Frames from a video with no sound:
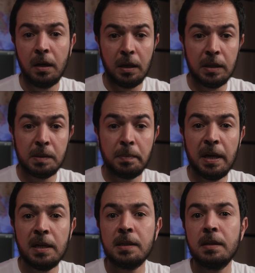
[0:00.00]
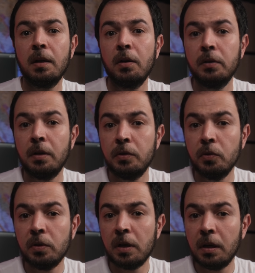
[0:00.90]
It's based on the
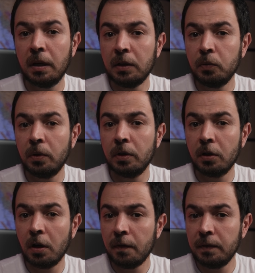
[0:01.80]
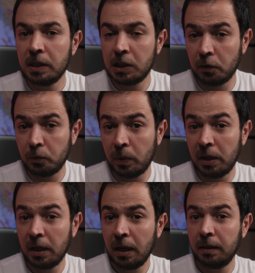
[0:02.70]
neural network of this
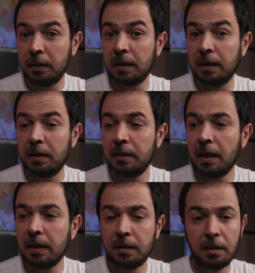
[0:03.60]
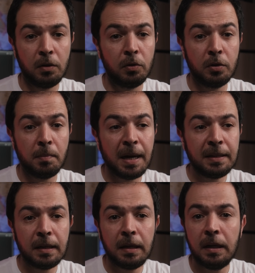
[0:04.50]
software that can detect
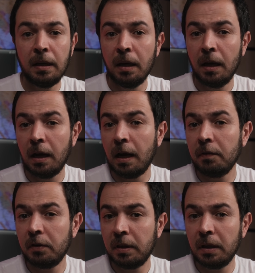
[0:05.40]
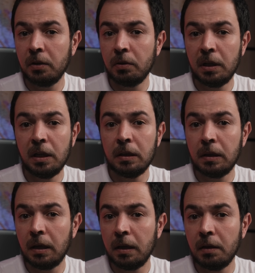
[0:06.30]
automatically everything you need
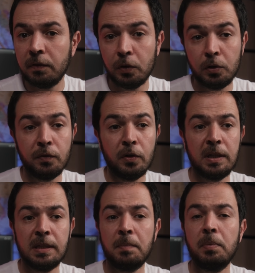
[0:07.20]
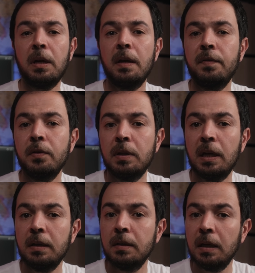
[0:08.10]
in the photo. For example, if you
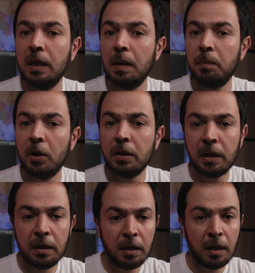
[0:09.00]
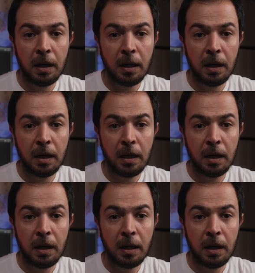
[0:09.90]
take the Heal plugin,